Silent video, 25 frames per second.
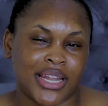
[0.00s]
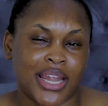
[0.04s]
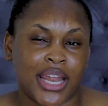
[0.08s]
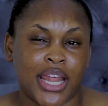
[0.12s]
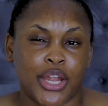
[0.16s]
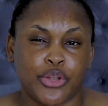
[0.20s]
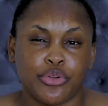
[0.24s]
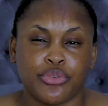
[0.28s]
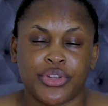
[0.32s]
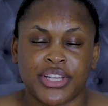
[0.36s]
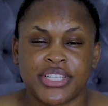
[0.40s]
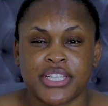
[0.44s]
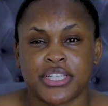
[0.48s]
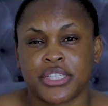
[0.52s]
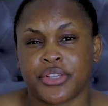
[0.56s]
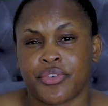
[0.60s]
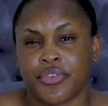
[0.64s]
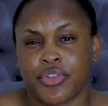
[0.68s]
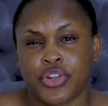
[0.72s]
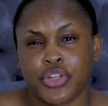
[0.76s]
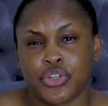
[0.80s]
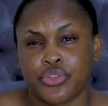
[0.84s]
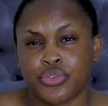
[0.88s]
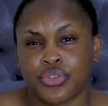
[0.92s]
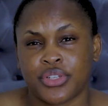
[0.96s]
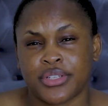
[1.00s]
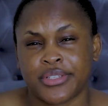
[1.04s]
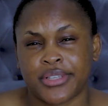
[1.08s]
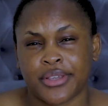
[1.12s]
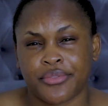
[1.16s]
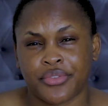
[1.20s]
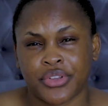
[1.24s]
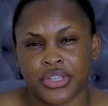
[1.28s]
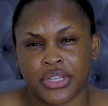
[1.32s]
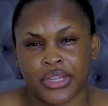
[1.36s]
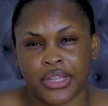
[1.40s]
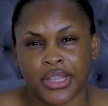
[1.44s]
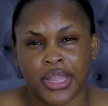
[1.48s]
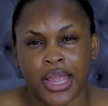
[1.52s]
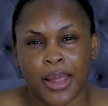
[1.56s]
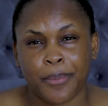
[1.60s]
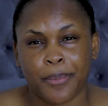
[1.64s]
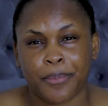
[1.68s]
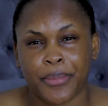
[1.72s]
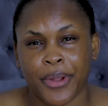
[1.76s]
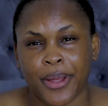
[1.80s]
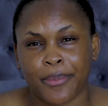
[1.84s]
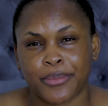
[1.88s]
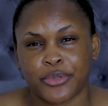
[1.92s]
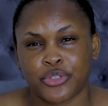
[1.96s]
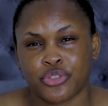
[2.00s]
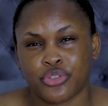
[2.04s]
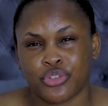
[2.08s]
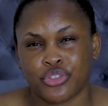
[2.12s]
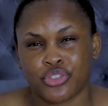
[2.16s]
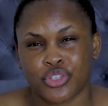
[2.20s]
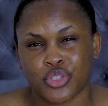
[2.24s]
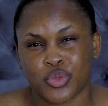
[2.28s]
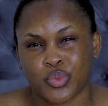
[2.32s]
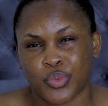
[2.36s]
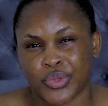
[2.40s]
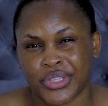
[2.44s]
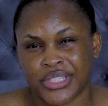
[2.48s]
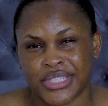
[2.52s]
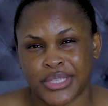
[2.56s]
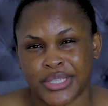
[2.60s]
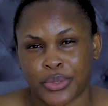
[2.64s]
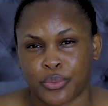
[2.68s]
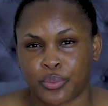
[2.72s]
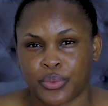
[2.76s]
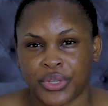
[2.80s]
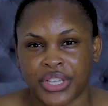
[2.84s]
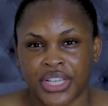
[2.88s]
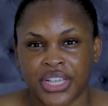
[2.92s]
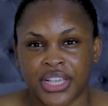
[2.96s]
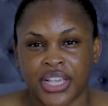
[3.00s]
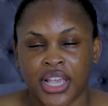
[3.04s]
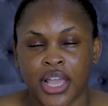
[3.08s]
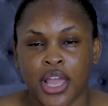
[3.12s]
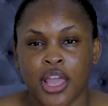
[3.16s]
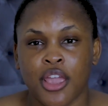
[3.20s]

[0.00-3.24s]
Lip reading: and I don't necessarily do this every day. I probably do it just once a week.